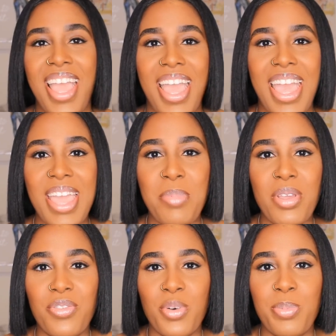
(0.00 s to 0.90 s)
Hey
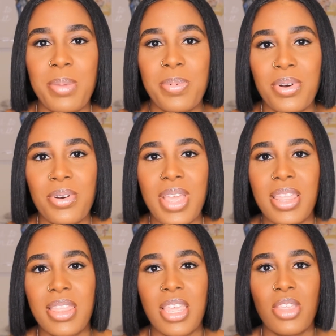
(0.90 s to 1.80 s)
beautiful people,
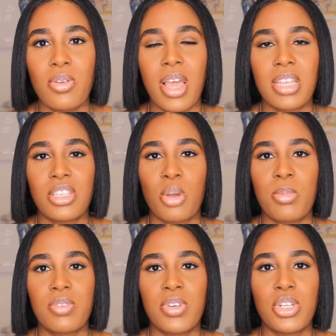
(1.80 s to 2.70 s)
and thank you guys so
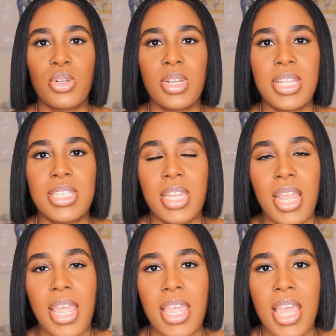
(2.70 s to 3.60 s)
much for tuning in
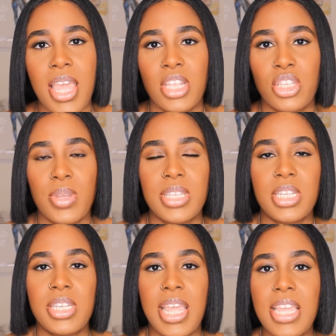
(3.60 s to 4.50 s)
today. So in
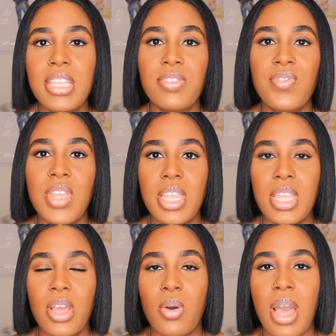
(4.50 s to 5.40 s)
today's
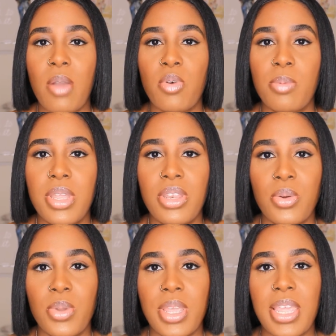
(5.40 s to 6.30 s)
video I will be
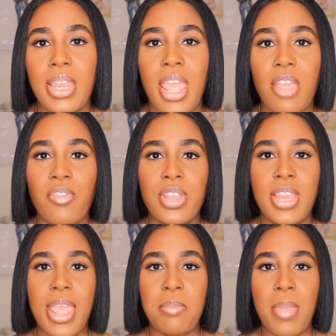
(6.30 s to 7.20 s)
doing an
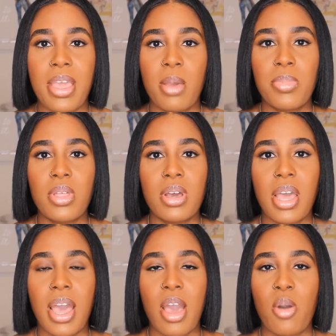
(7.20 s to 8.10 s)
everyday makeup
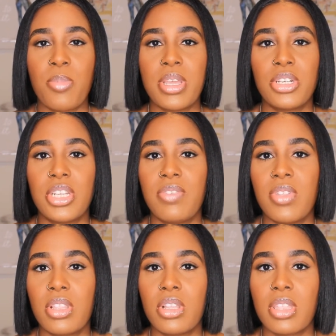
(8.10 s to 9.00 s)
look. I'll be
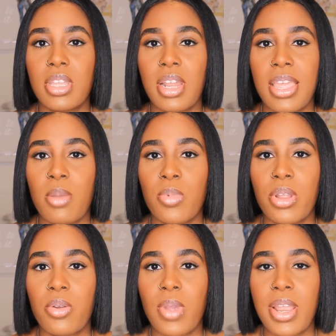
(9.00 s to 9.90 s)
achieving the look that I am
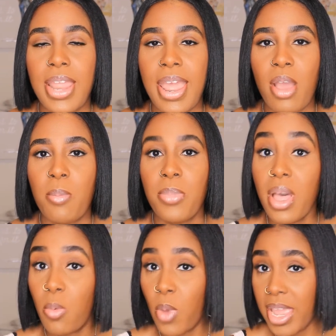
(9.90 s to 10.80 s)
wearing right now.
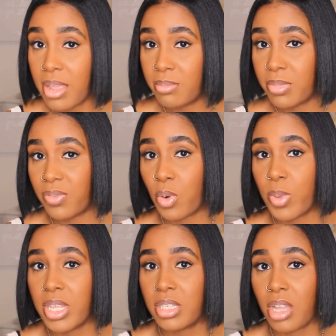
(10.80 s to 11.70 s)
But wait, before
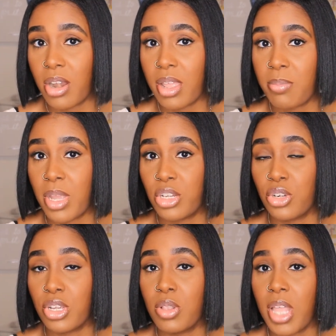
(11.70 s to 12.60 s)
we get started, make
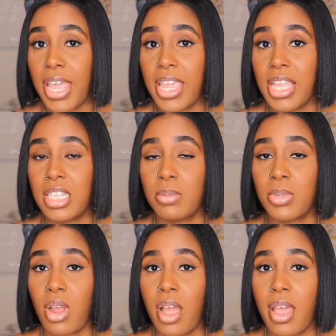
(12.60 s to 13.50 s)
sure you like and
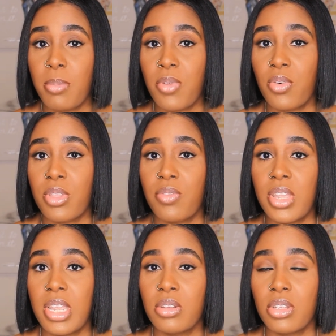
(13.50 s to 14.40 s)
subscribe before the
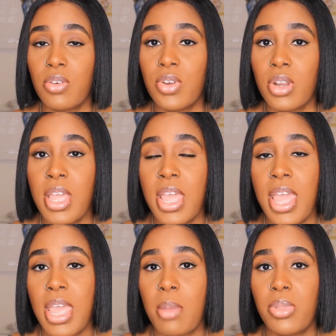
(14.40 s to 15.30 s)
video is over,
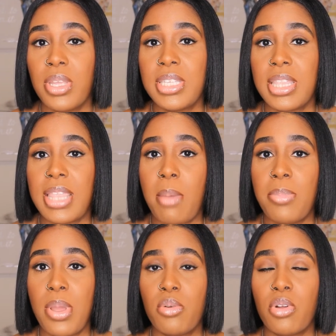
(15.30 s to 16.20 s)
and please hit that
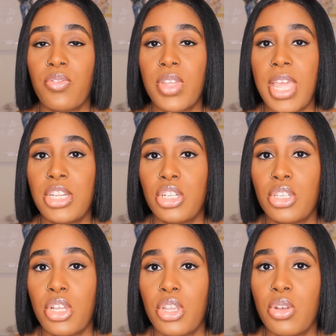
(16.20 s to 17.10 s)
bell notification
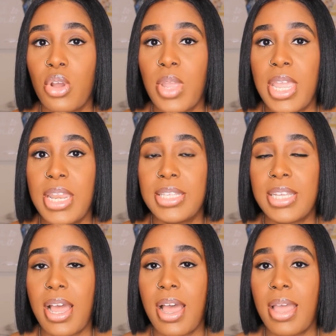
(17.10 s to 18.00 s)
so you know
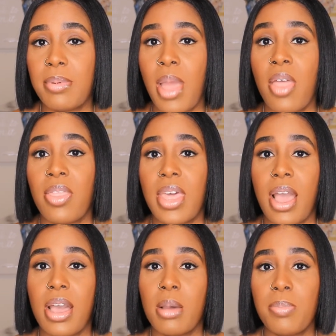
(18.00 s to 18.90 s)
anytime that
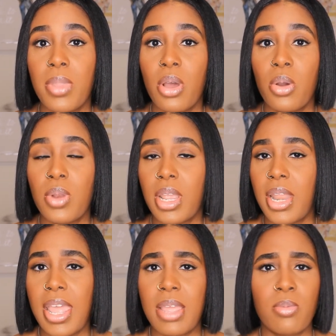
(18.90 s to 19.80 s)
I upload. And
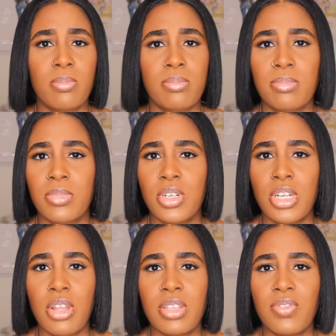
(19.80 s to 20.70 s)
hey,
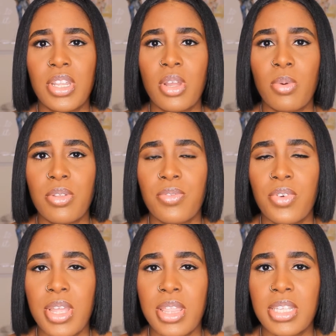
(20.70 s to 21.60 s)
share this video with a
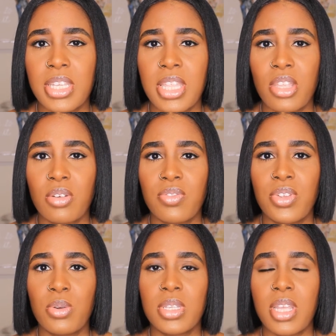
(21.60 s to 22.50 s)
friend. Let's get those
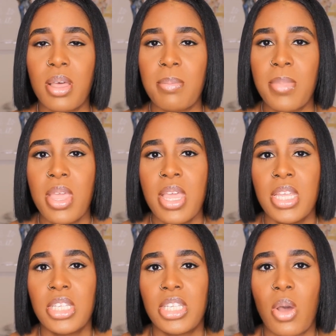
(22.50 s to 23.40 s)
viewers up.
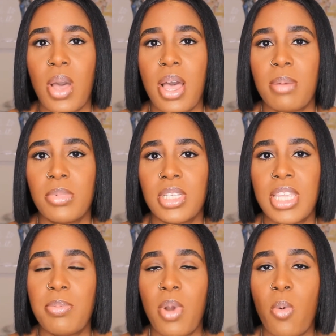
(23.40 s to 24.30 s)
So just
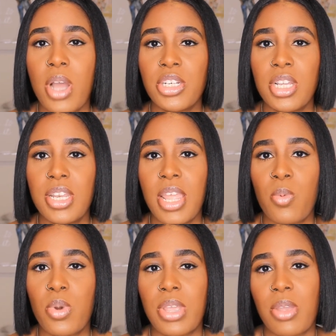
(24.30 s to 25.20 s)
keep on watching
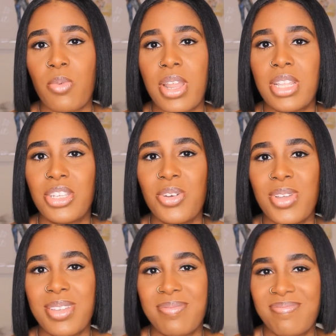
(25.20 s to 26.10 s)
and we'll get right into it.